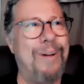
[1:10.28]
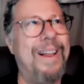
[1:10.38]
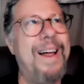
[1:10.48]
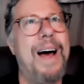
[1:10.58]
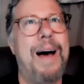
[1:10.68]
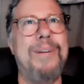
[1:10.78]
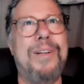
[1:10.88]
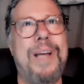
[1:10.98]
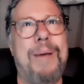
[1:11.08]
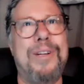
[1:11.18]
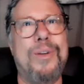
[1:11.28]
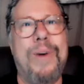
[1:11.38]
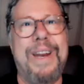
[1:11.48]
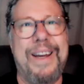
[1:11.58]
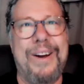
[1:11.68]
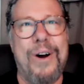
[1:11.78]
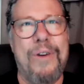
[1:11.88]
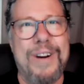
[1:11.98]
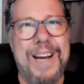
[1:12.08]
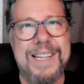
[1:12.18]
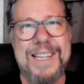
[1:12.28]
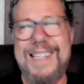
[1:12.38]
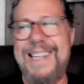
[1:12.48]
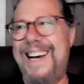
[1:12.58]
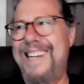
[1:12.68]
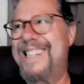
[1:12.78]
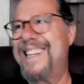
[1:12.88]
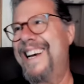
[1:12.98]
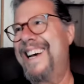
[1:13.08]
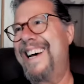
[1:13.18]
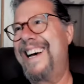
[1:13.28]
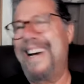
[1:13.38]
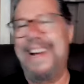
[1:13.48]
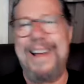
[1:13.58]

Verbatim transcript: well, I'm a I'm a 20 year overnight success. Uh,